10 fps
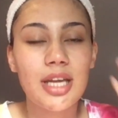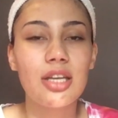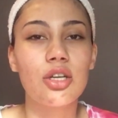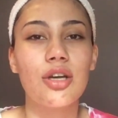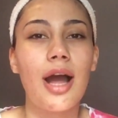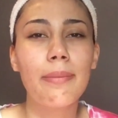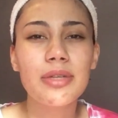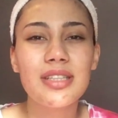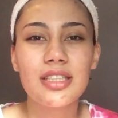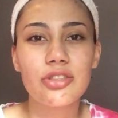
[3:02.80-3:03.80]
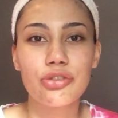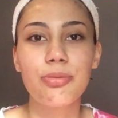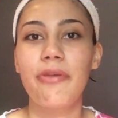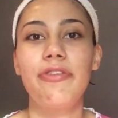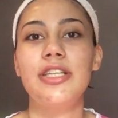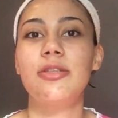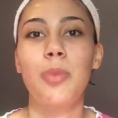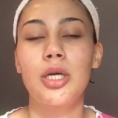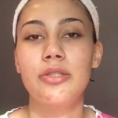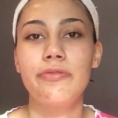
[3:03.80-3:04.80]
I don't know, I must like screw my face up
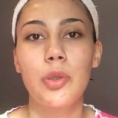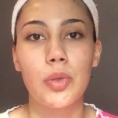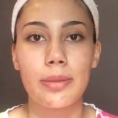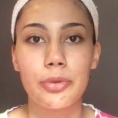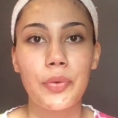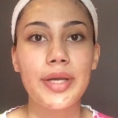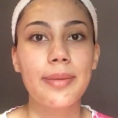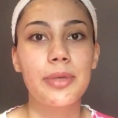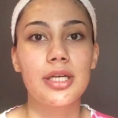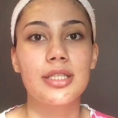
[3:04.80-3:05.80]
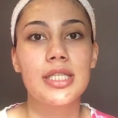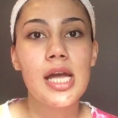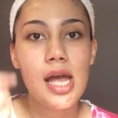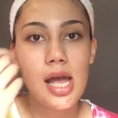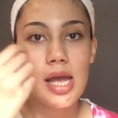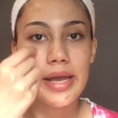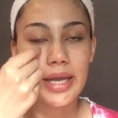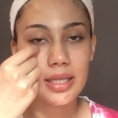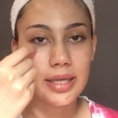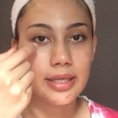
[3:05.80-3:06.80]
or something when I'm doing it because
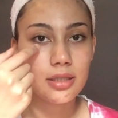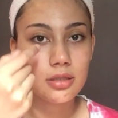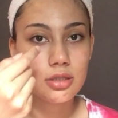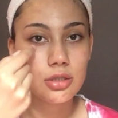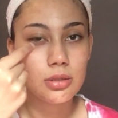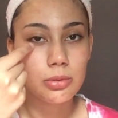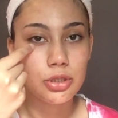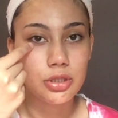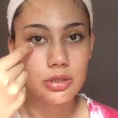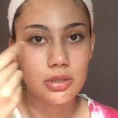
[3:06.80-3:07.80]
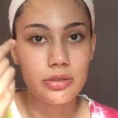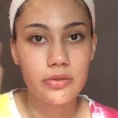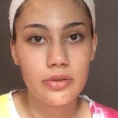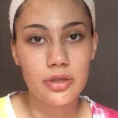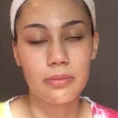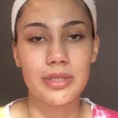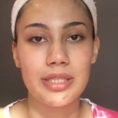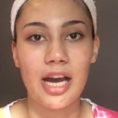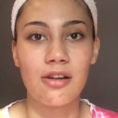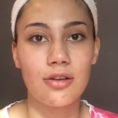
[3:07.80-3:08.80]
it like smushes the
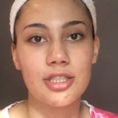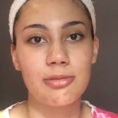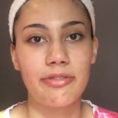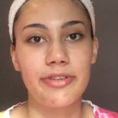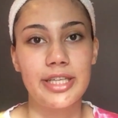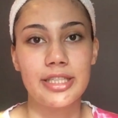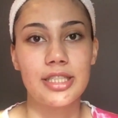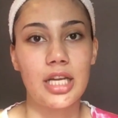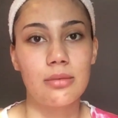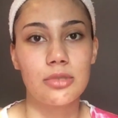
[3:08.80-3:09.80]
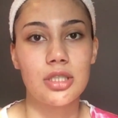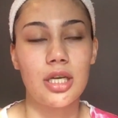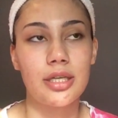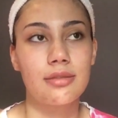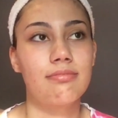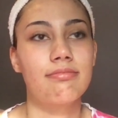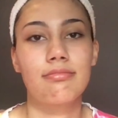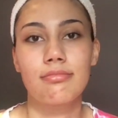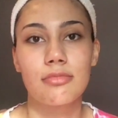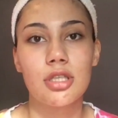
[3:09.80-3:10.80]
mascara onto my face and I'm just like,
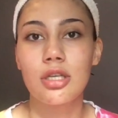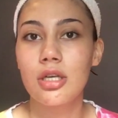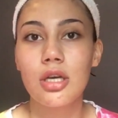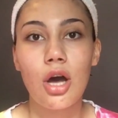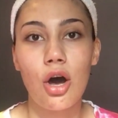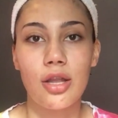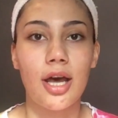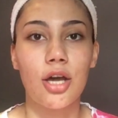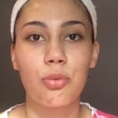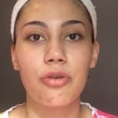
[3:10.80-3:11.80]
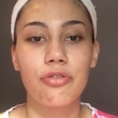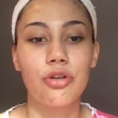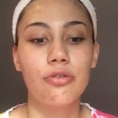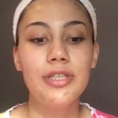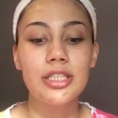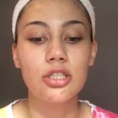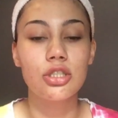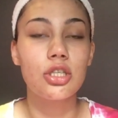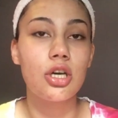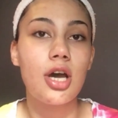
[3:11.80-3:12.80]
all the hard work for no reason.
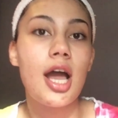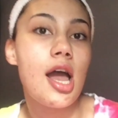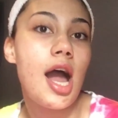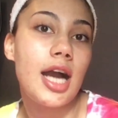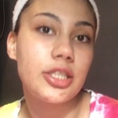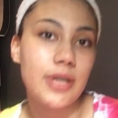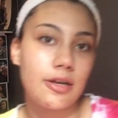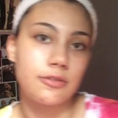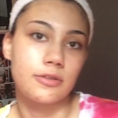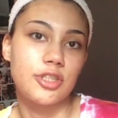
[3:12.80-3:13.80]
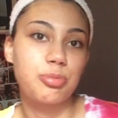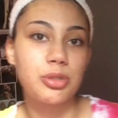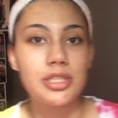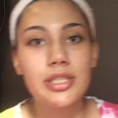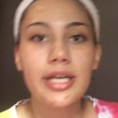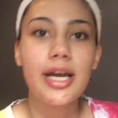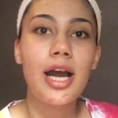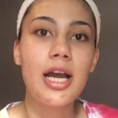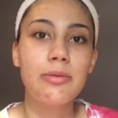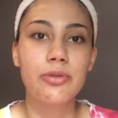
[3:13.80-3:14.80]
So I do it afterwards, but today
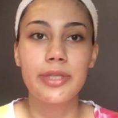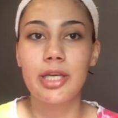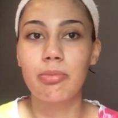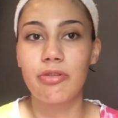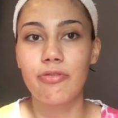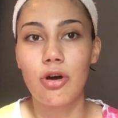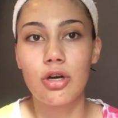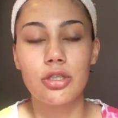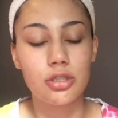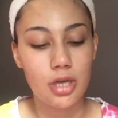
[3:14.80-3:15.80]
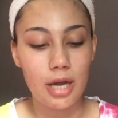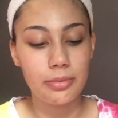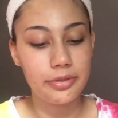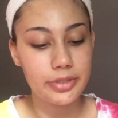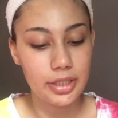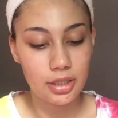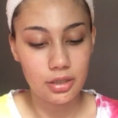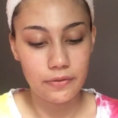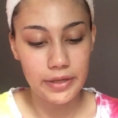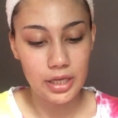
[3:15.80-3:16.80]
I am doing it before. So I'm
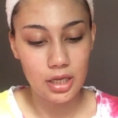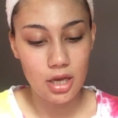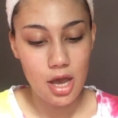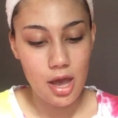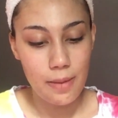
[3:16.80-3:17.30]
using the